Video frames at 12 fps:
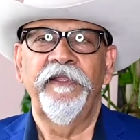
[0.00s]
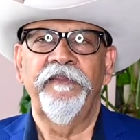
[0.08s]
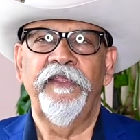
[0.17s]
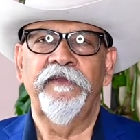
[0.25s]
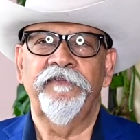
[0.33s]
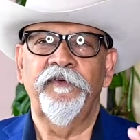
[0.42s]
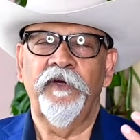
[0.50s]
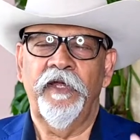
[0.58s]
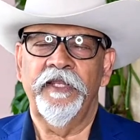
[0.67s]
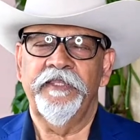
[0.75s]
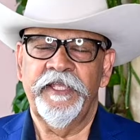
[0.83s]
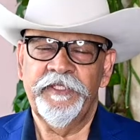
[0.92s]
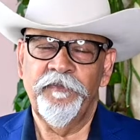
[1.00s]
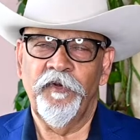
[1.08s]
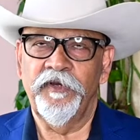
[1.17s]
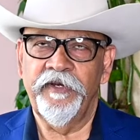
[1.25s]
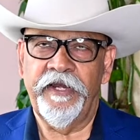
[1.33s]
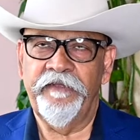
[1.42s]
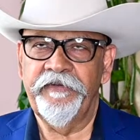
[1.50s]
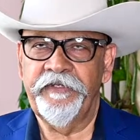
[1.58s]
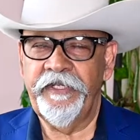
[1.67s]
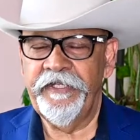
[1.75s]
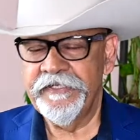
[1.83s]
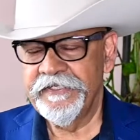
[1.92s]
therefore Earth has more
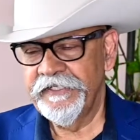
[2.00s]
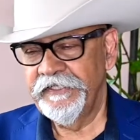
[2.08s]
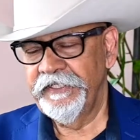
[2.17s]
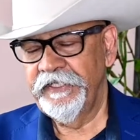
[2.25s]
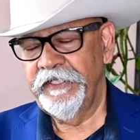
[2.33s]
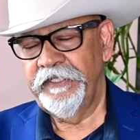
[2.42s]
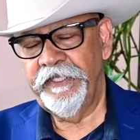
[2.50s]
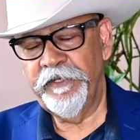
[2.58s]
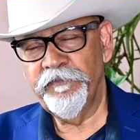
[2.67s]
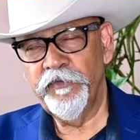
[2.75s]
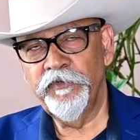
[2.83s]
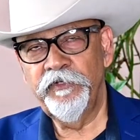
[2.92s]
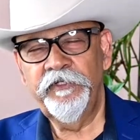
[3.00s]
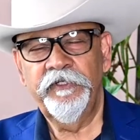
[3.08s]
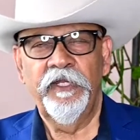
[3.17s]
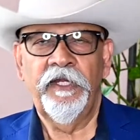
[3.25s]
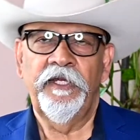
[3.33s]
gravity than Moon.